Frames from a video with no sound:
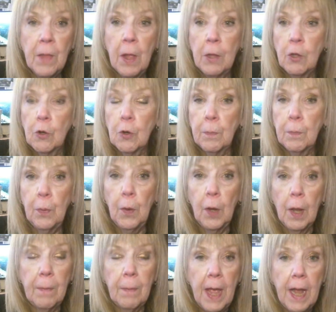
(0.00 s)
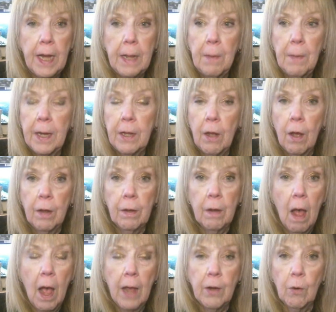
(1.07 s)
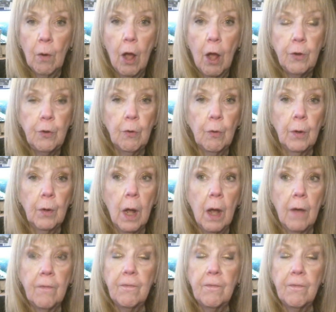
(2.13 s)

You can pull up anybody online or on your uh,